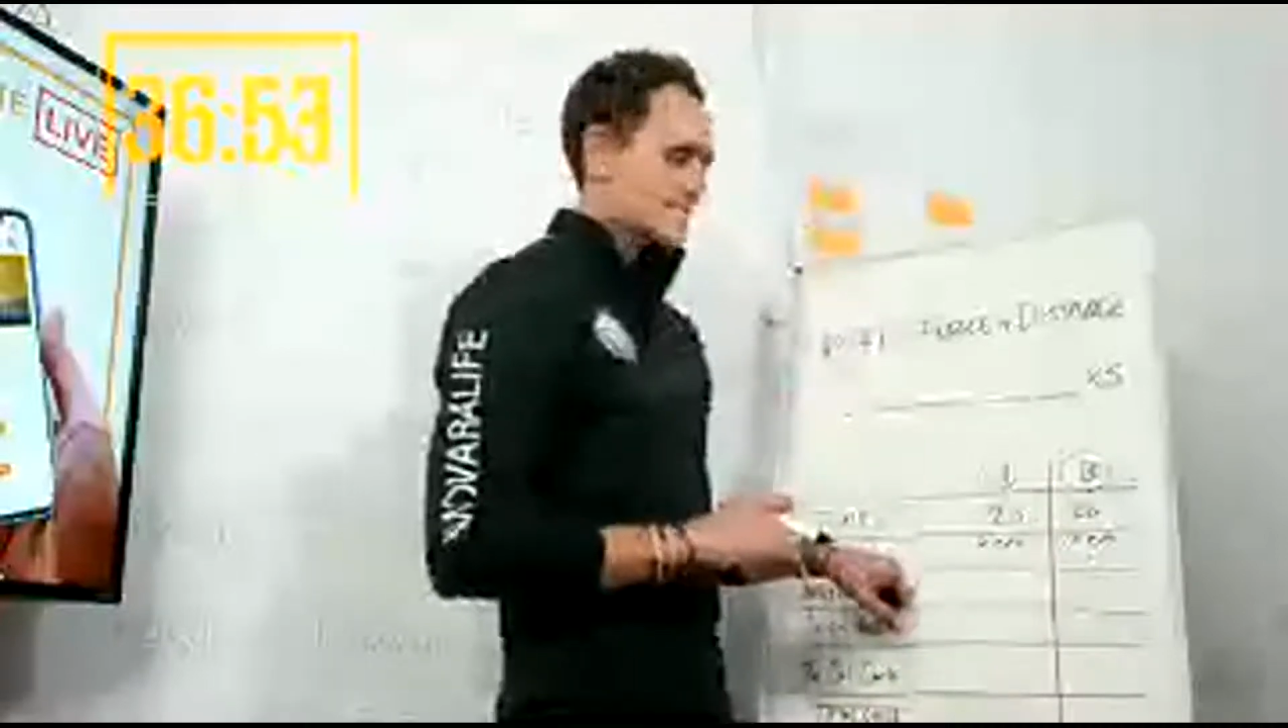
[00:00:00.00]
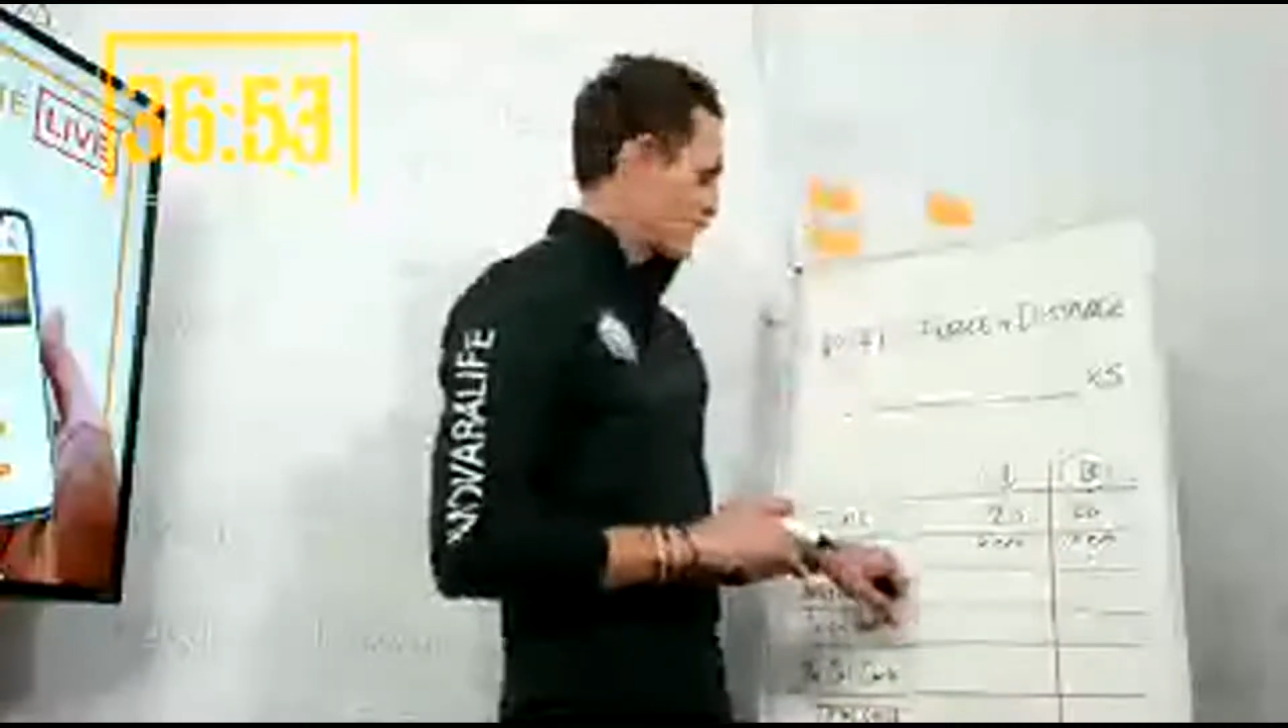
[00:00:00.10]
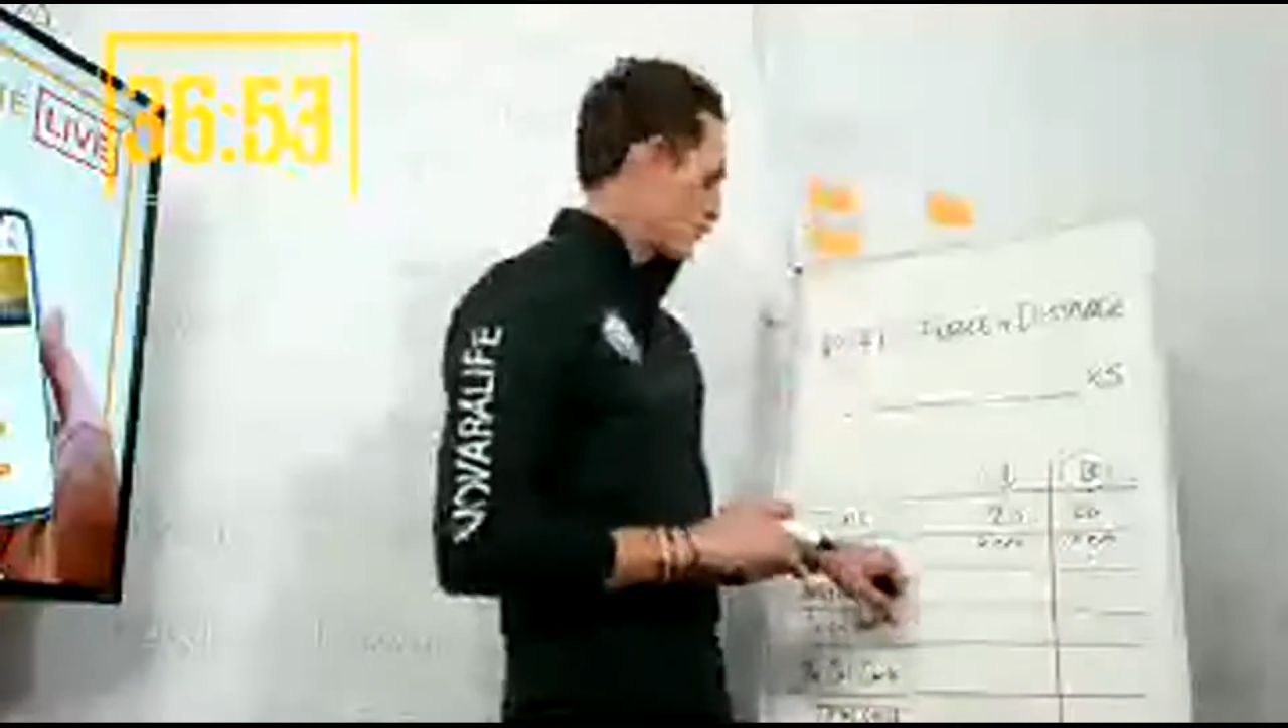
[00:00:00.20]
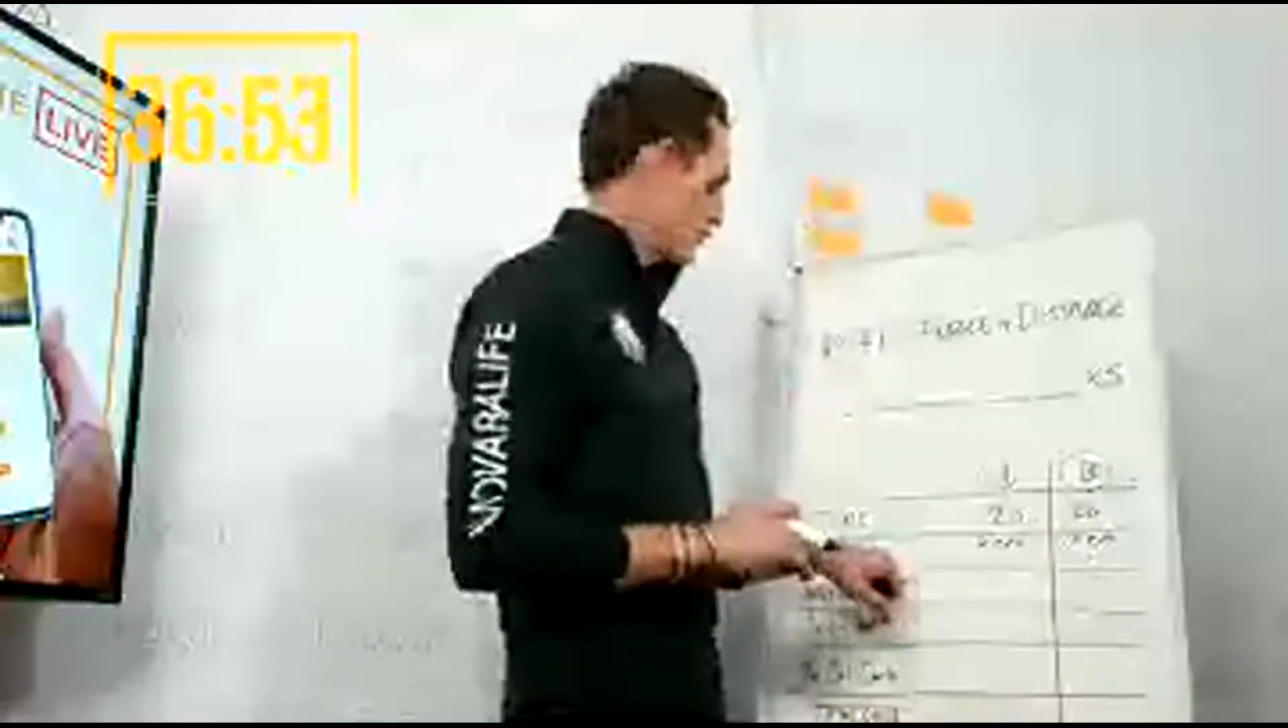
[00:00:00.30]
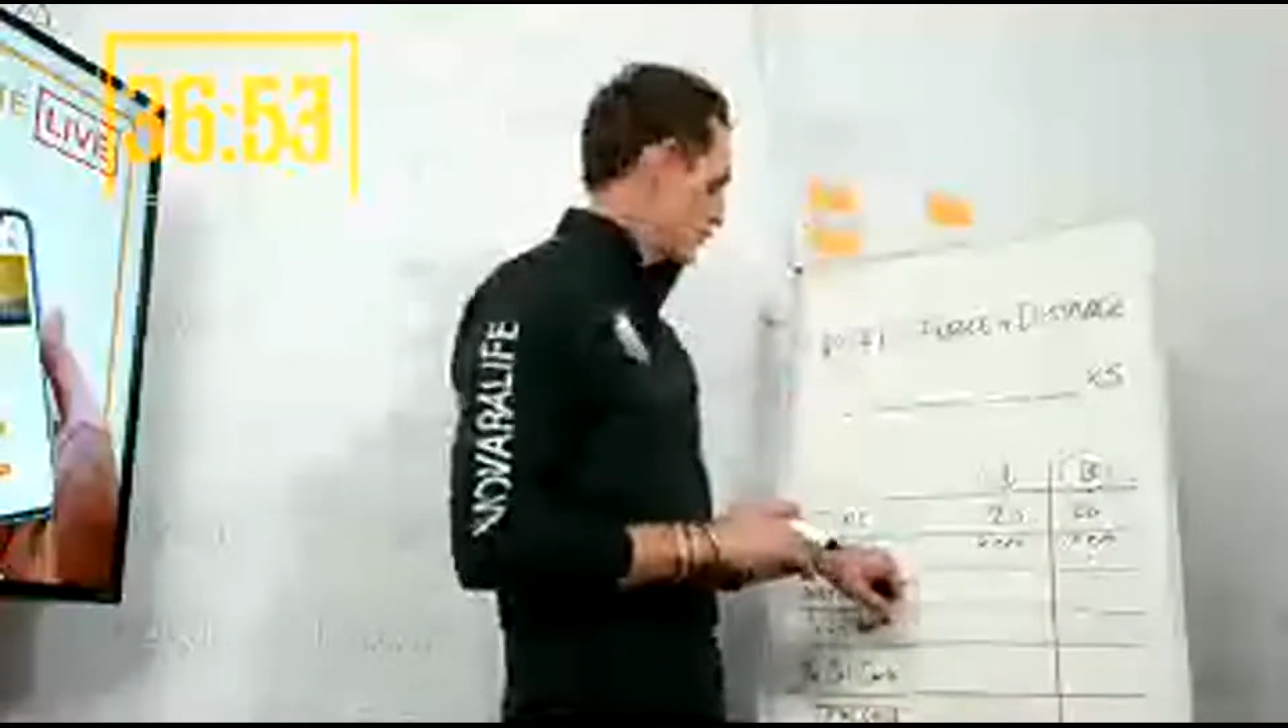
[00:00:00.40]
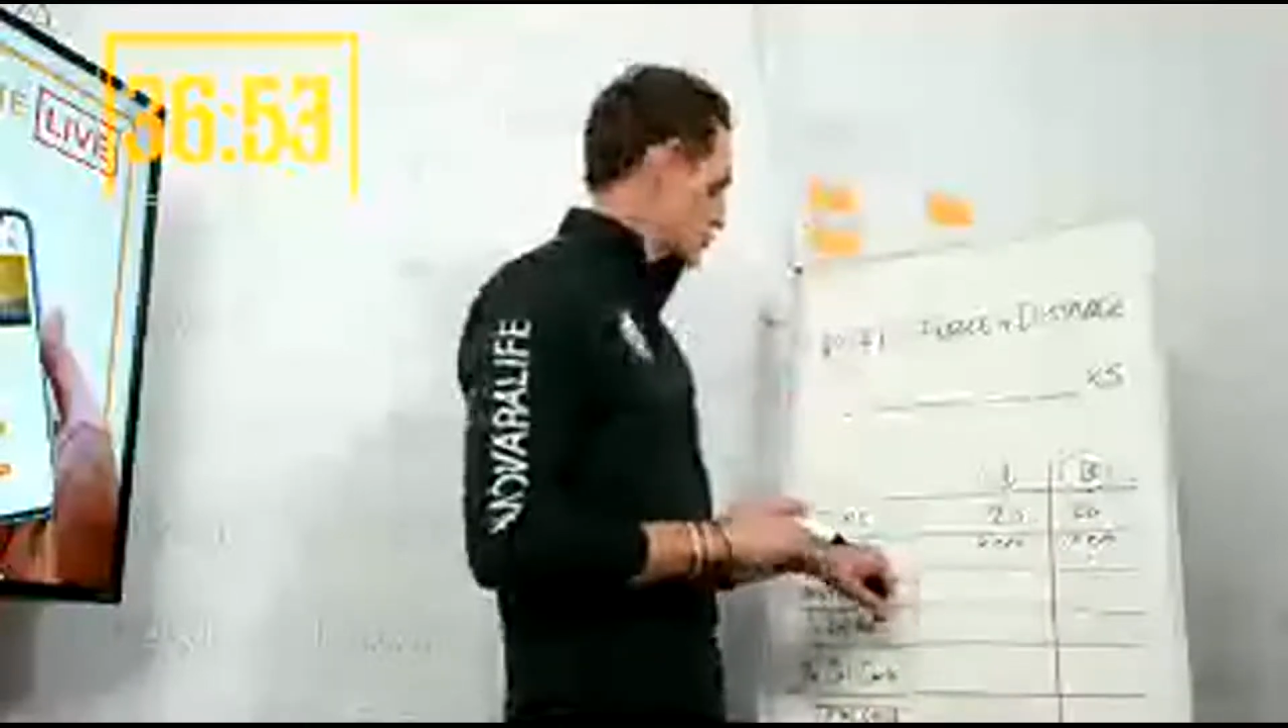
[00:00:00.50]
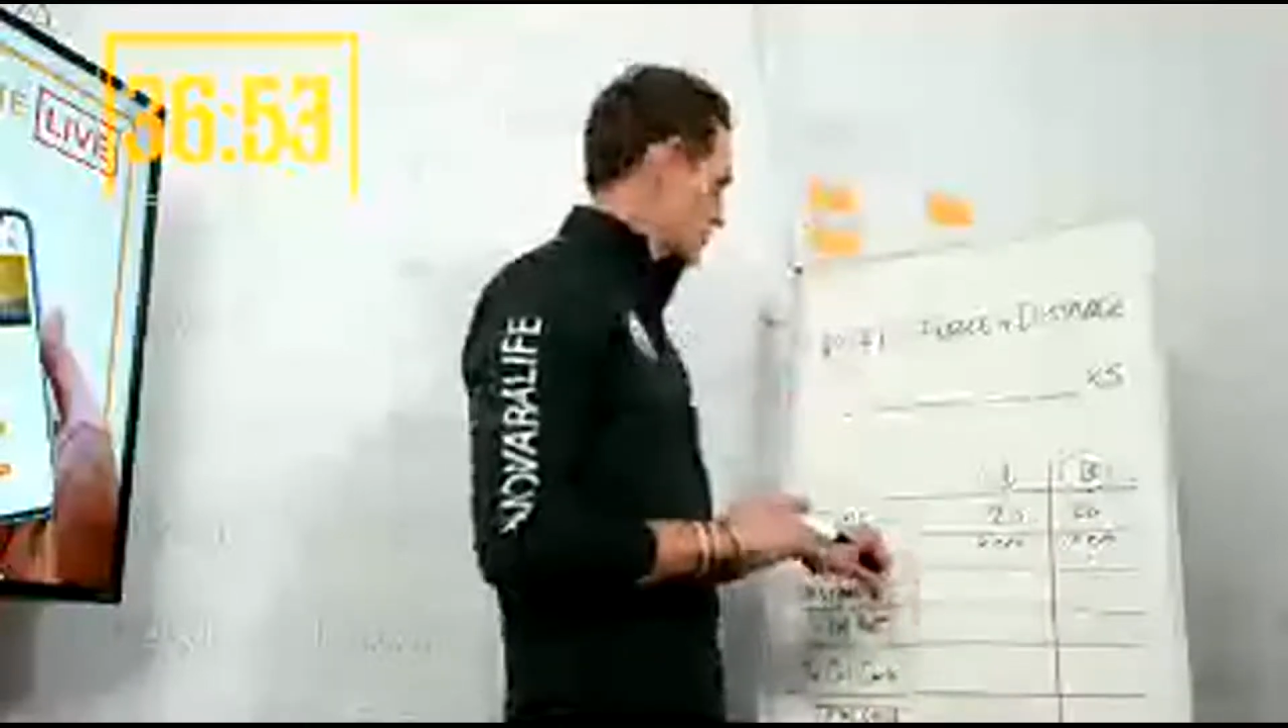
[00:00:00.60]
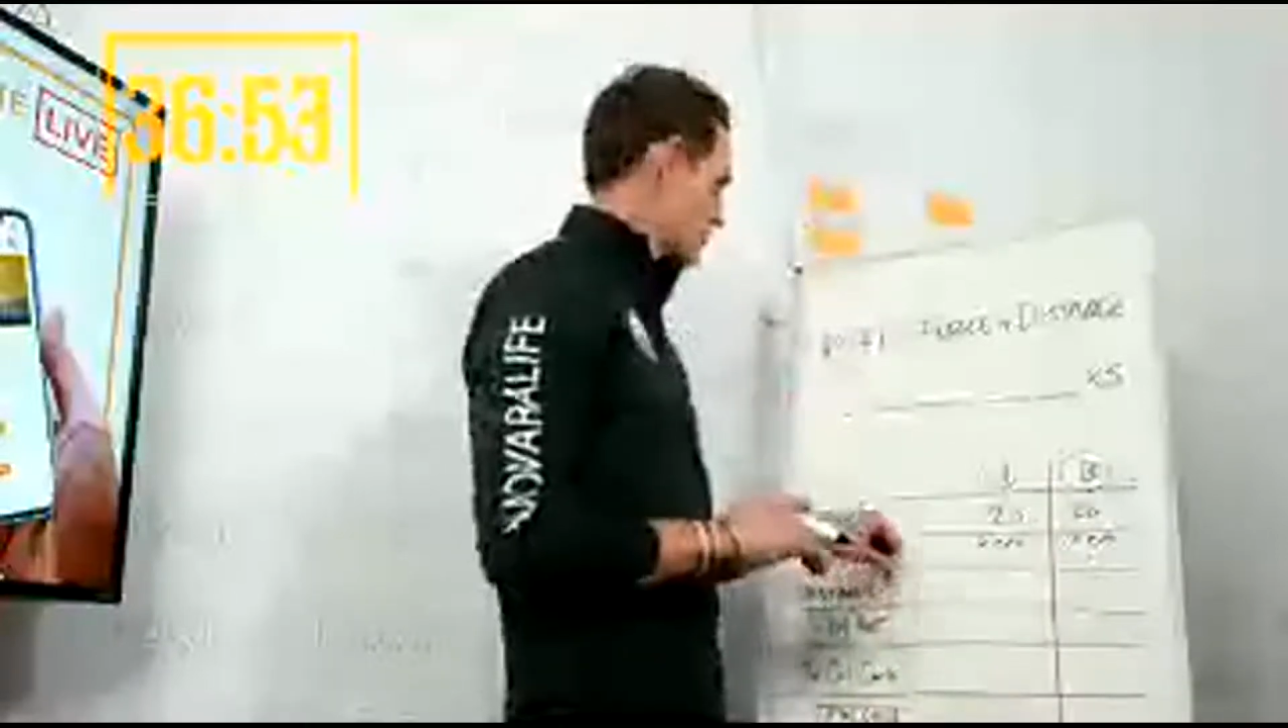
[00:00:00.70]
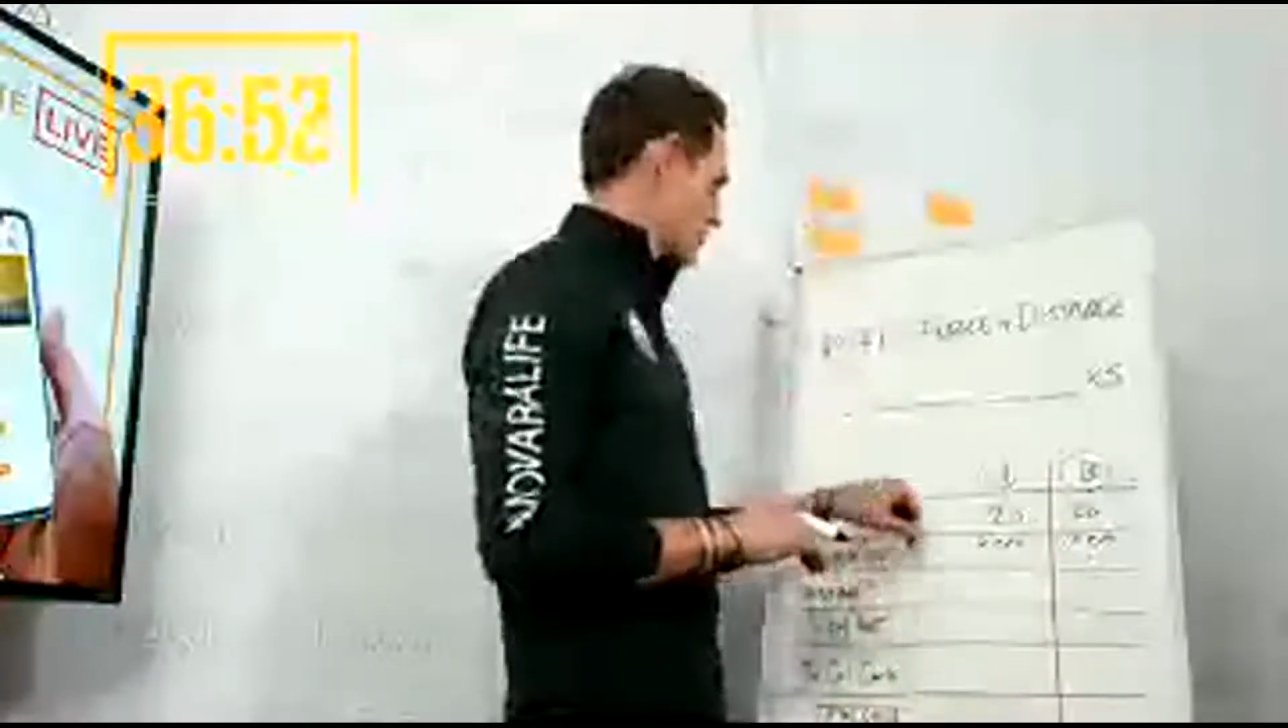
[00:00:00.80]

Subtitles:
in which